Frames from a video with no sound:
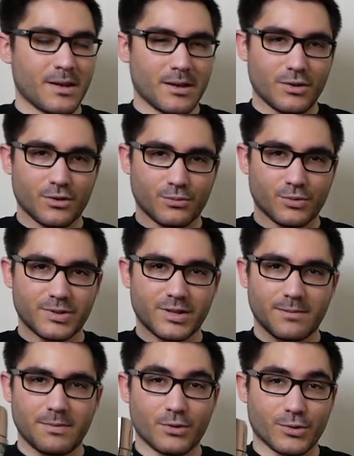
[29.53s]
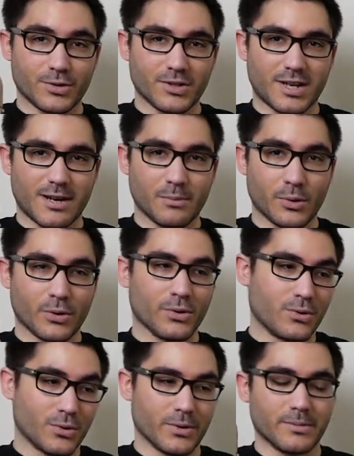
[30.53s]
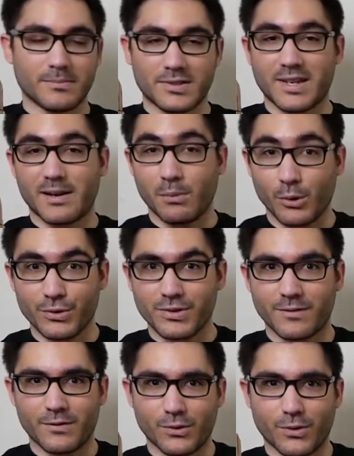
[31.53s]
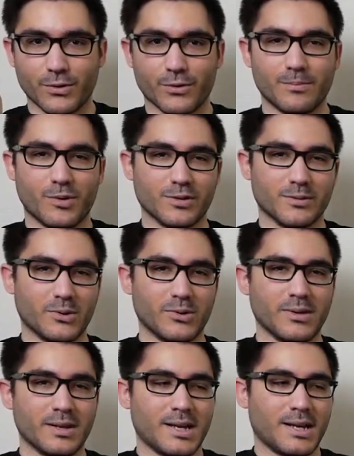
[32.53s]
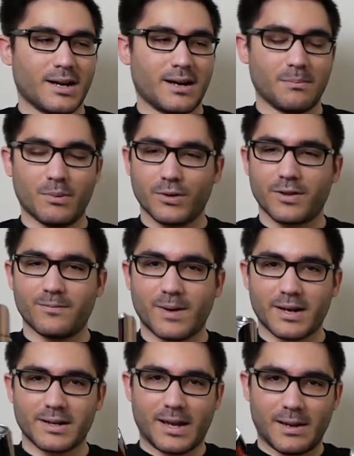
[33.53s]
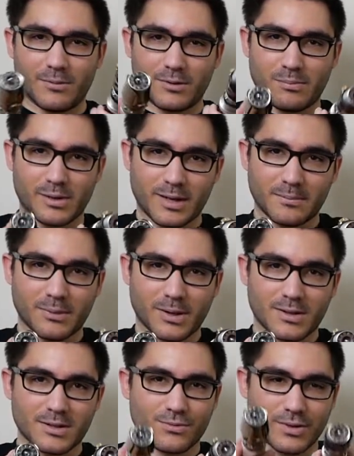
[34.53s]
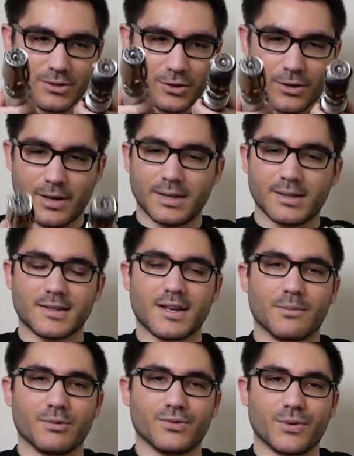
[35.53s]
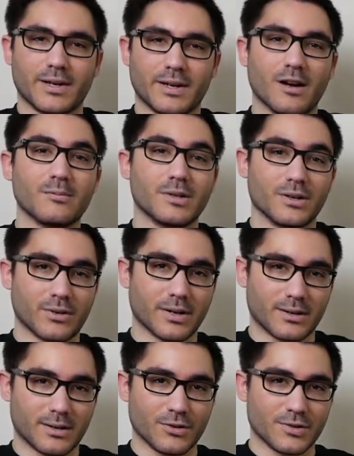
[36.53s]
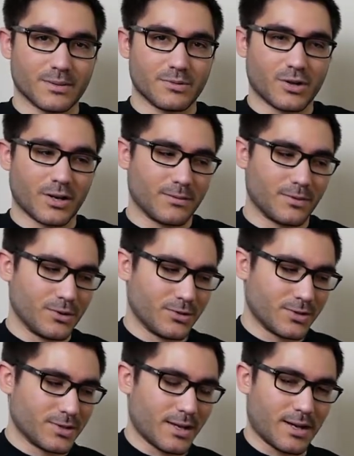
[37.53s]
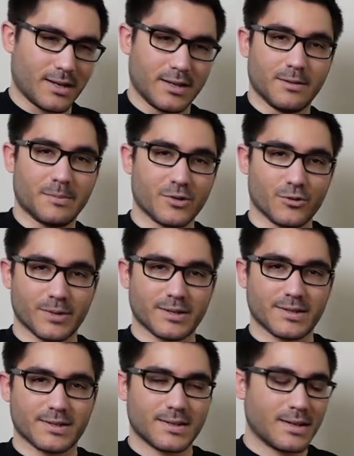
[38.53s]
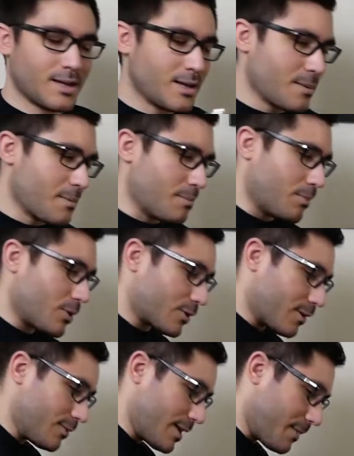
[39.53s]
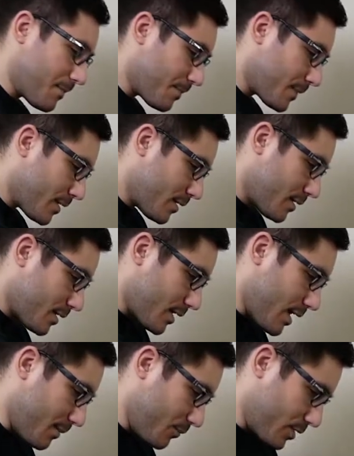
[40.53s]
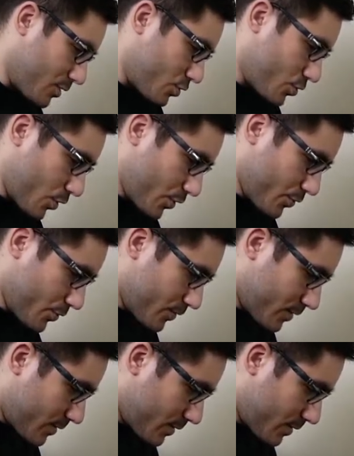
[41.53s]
You'll receive your Saber, or Sabers if you ordered multiple. Both of mine came with blade plugs, which are in the Sabers right now, but you'll get a close-up shot of those in the measurements. Both of them came with chargers.